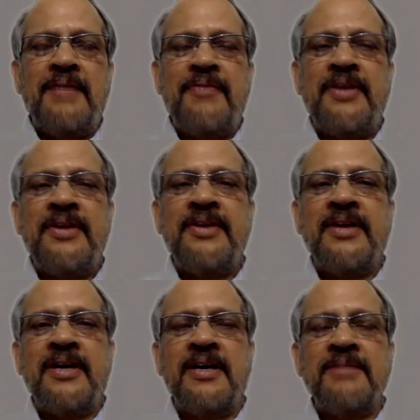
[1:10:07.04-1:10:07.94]
in
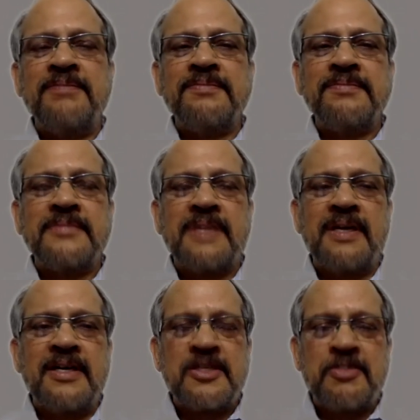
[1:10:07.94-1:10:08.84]
the
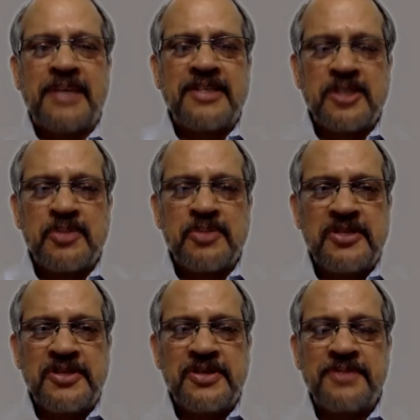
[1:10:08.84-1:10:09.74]
spices
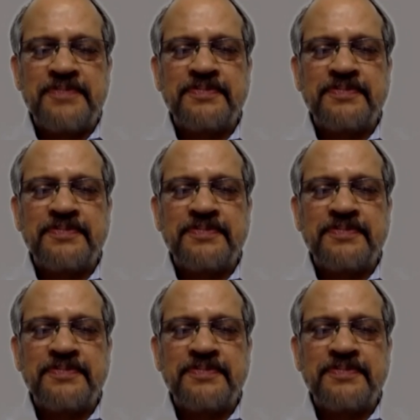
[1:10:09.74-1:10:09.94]
business.